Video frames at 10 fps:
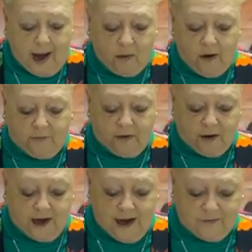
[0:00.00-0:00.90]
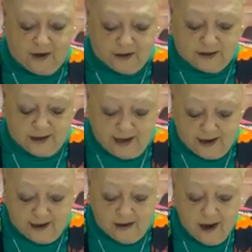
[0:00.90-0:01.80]
I will forgive their
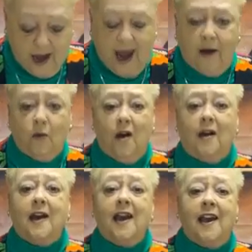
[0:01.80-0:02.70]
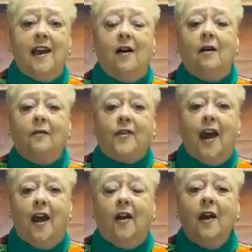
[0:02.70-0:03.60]
sin and will heal
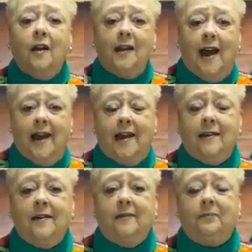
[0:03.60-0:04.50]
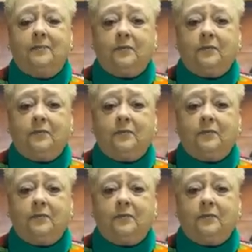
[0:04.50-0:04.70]
their land.